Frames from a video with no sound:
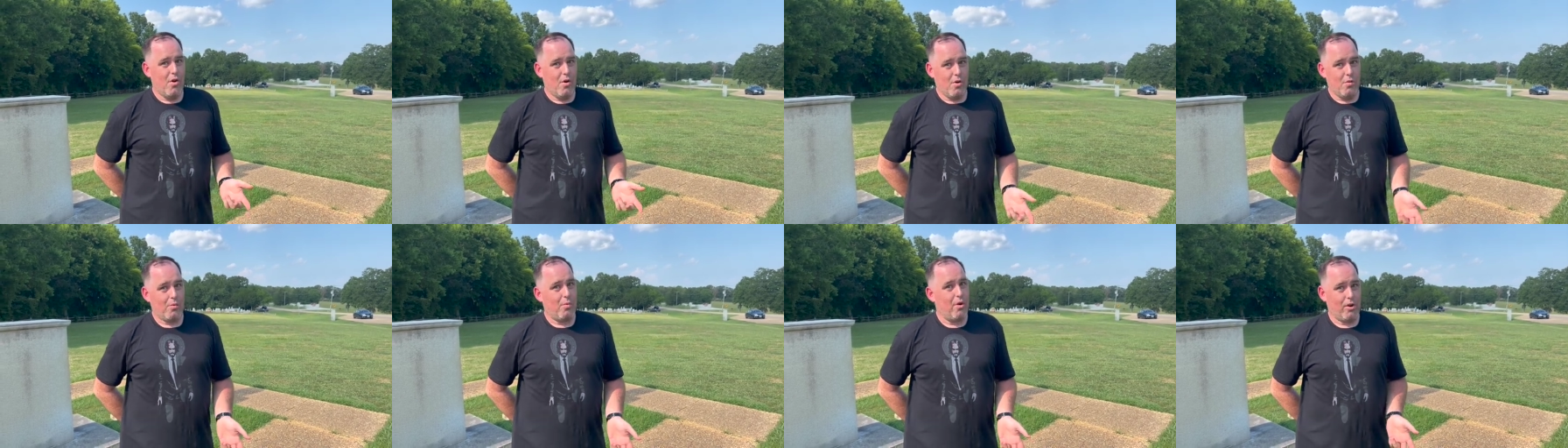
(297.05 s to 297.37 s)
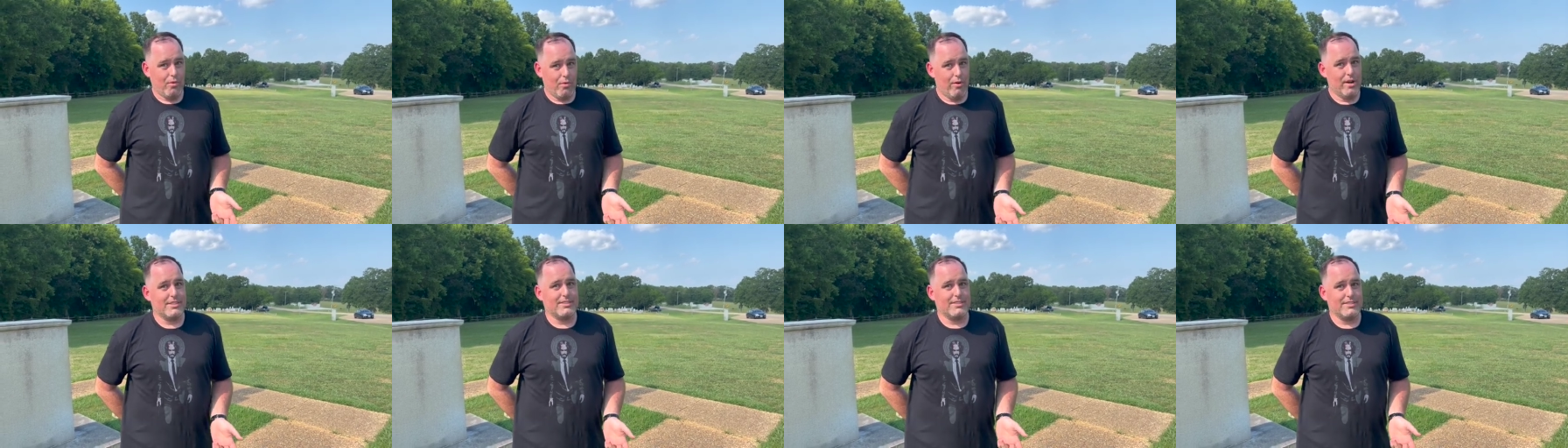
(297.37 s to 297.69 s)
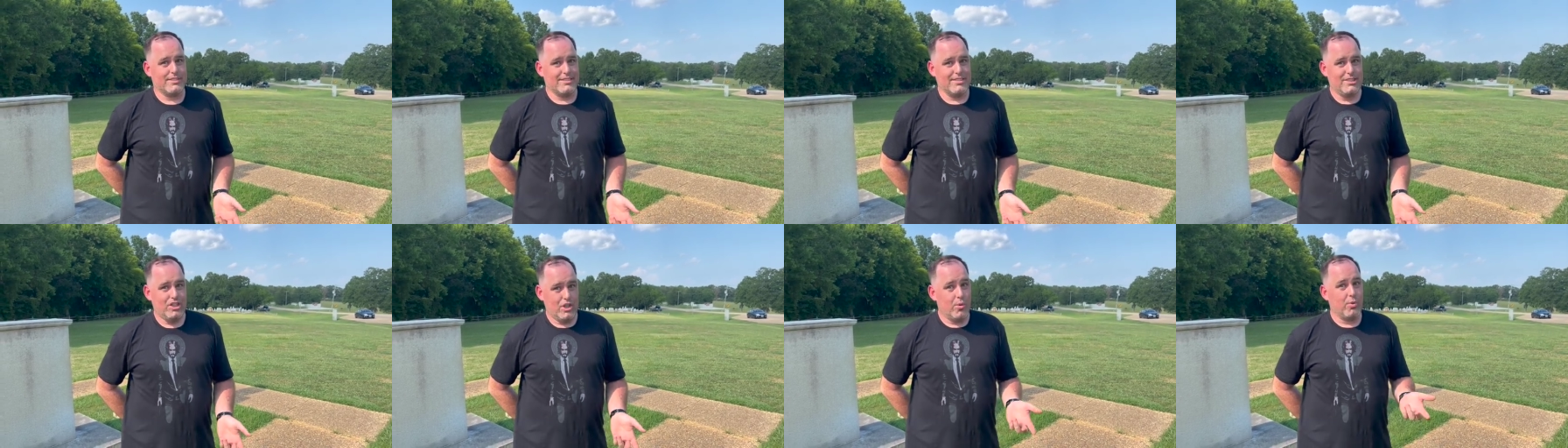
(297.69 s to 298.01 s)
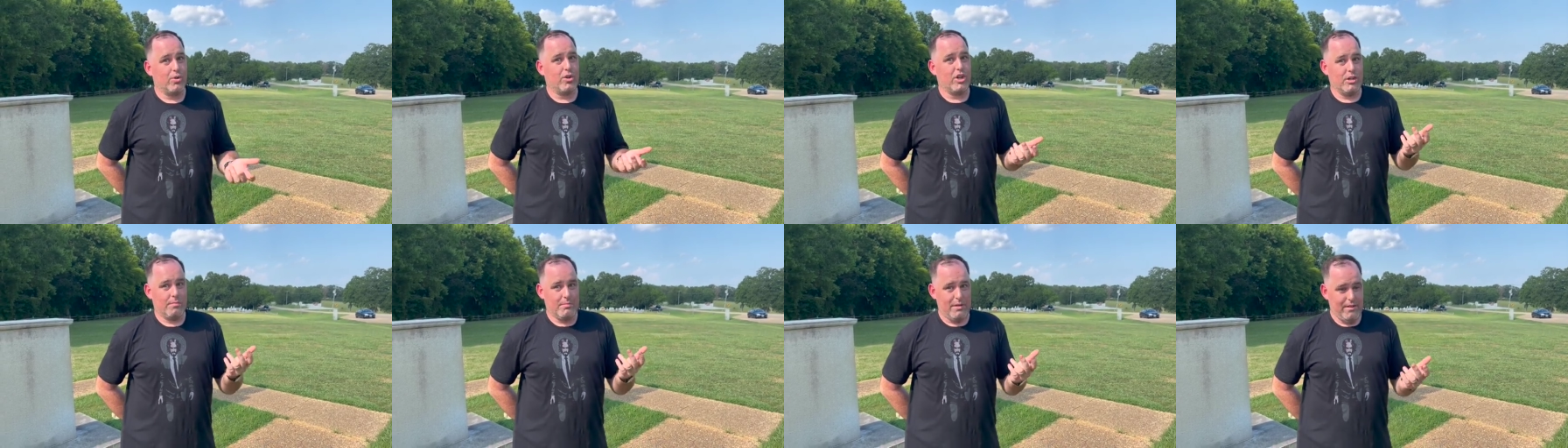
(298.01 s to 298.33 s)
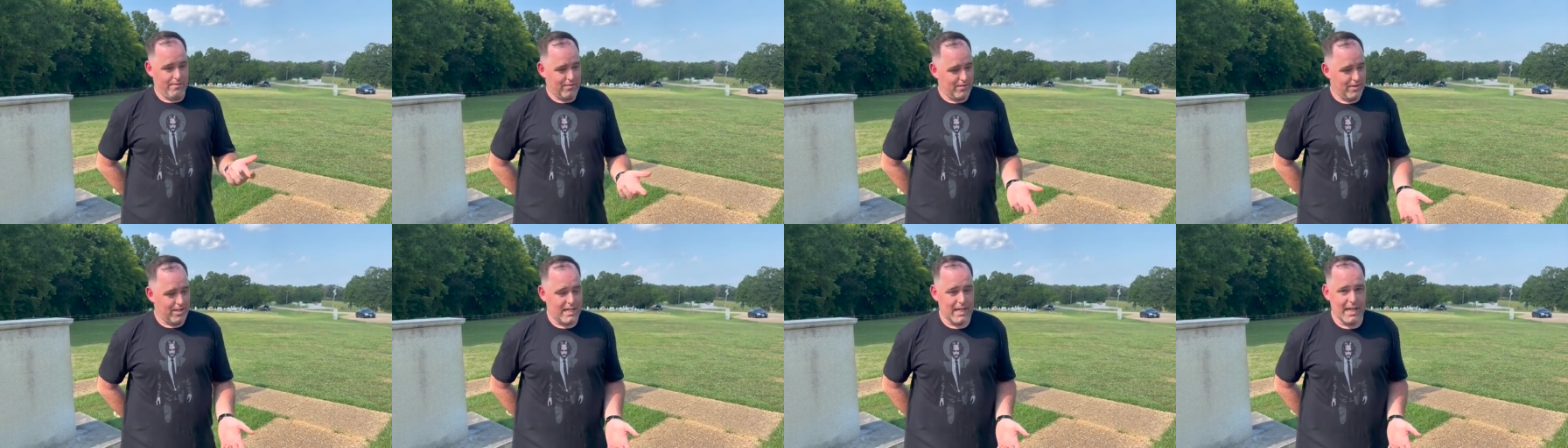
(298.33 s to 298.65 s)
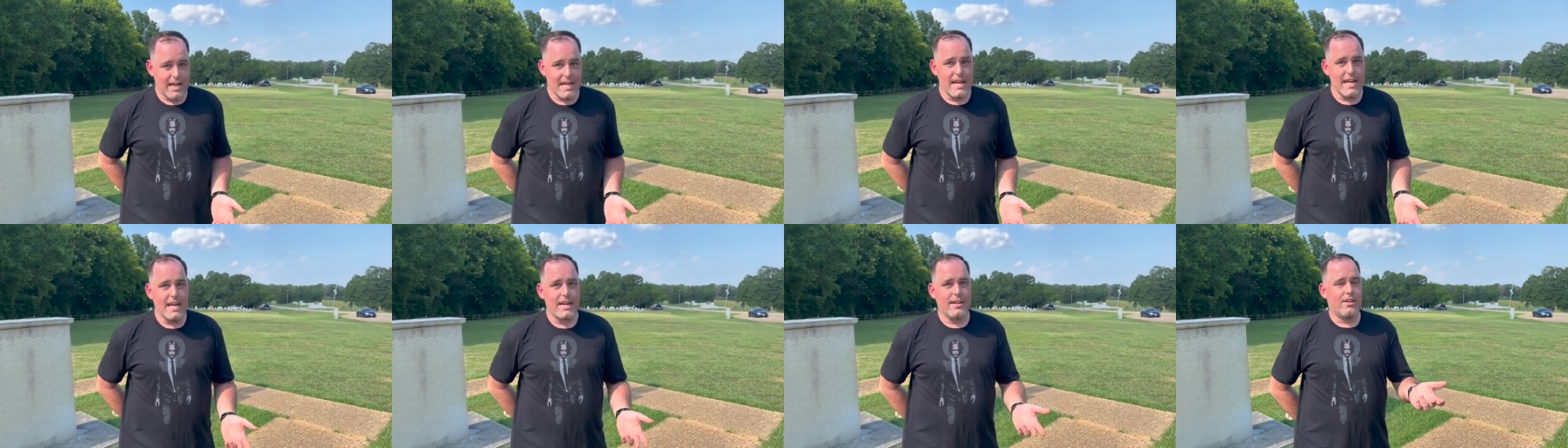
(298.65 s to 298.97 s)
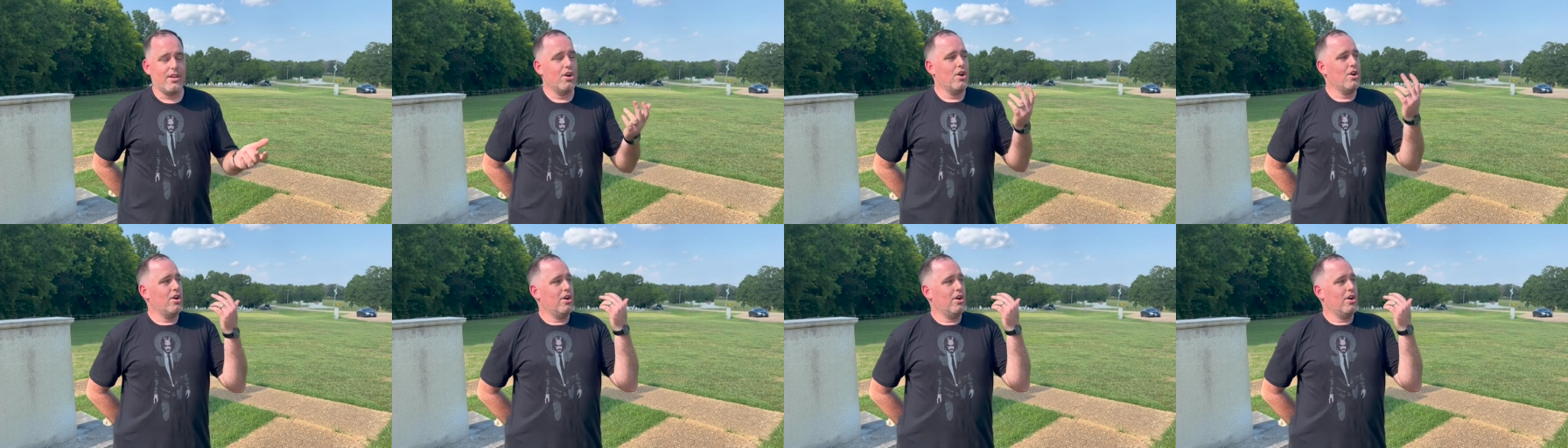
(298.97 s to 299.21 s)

well rested. You were going to be fatigued.